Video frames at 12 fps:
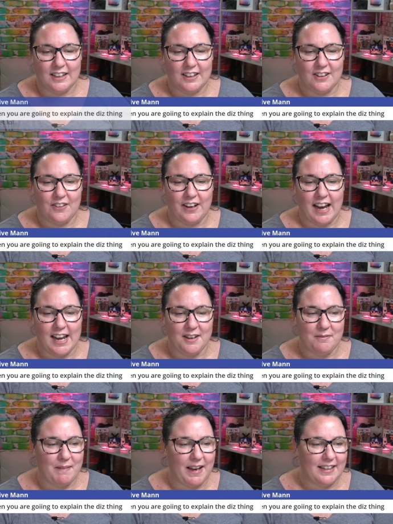
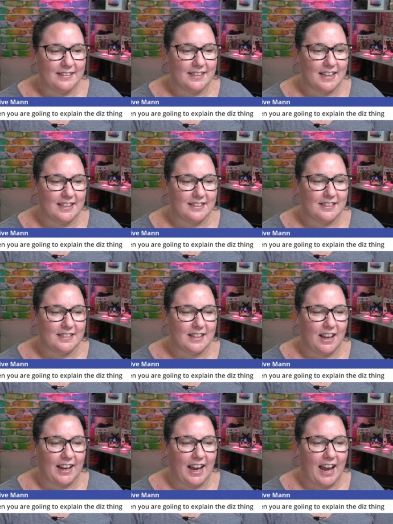Creative Man says,
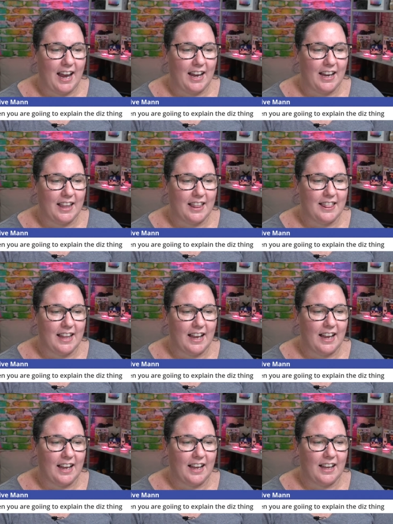okay, th
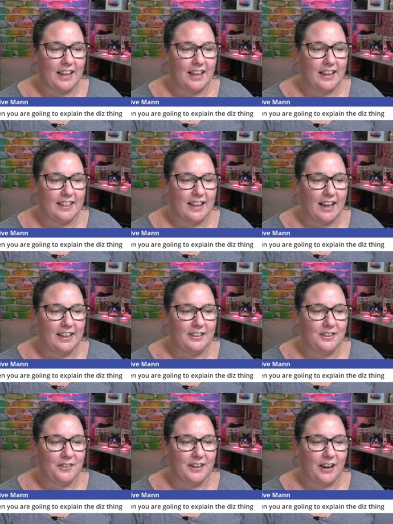then
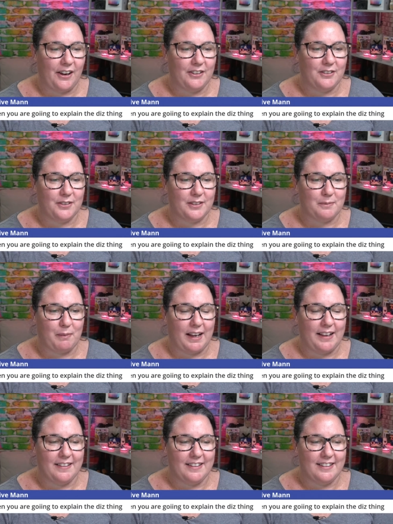you're going to
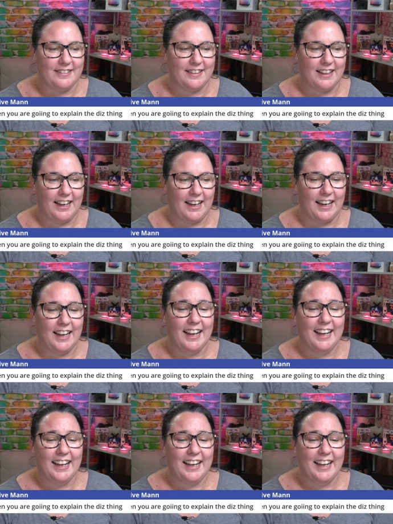explain the Diz thing.